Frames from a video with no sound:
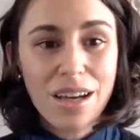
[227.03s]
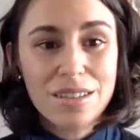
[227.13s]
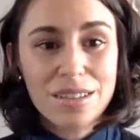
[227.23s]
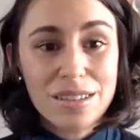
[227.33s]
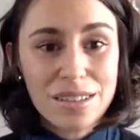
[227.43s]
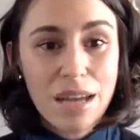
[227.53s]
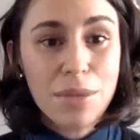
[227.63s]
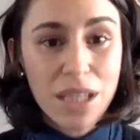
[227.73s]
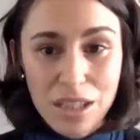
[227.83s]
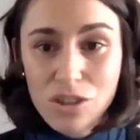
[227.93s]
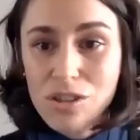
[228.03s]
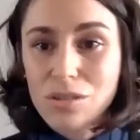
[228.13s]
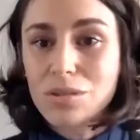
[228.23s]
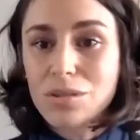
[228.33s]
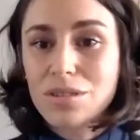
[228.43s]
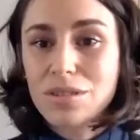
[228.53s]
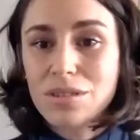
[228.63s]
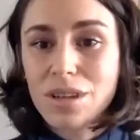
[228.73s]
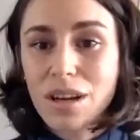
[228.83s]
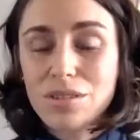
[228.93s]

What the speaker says: systemic issues,